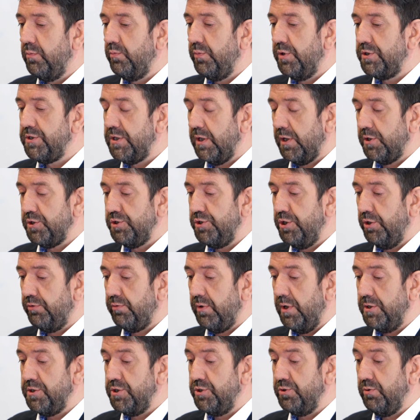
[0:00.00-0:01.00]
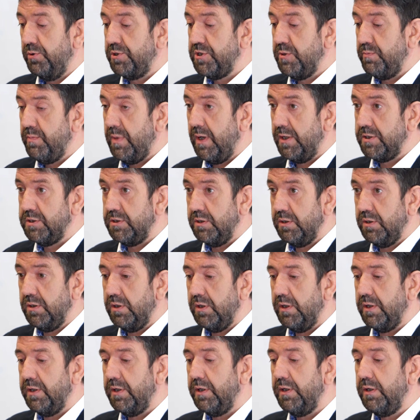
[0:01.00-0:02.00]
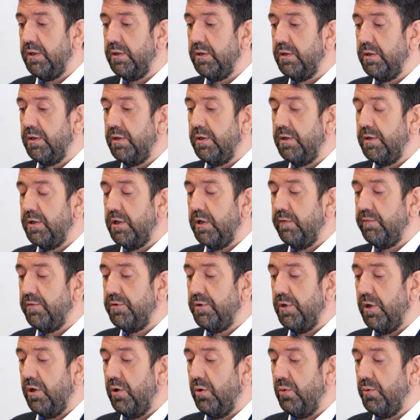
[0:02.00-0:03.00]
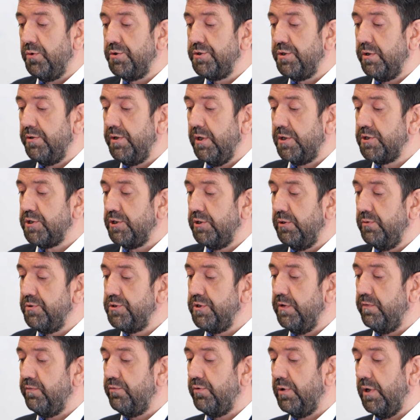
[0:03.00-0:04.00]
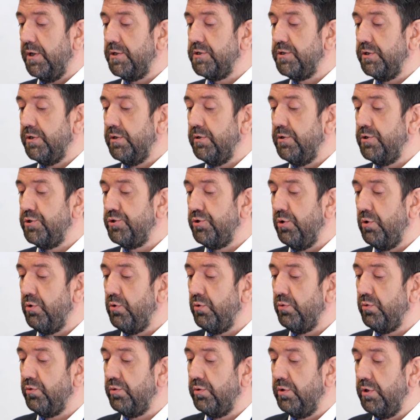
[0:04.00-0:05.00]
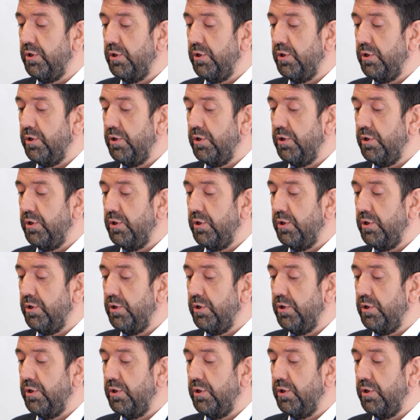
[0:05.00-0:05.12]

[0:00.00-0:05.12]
Protection arises automatically, giving the holder the exclusive right to control,